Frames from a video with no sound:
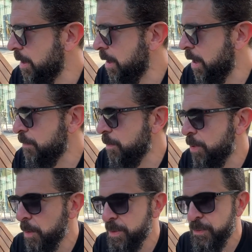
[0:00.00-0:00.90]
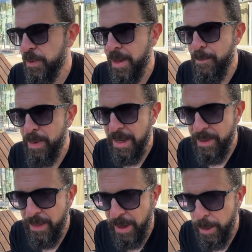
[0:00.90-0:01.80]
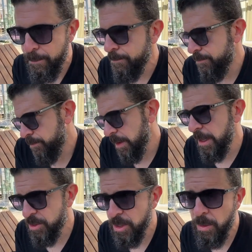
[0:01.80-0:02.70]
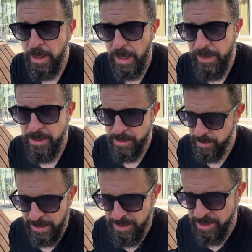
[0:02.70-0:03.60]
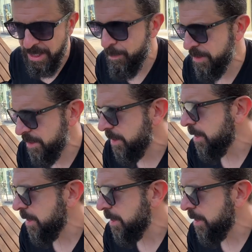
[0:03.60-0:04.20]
of the purpose for them being there. And so, okay, that's accepted.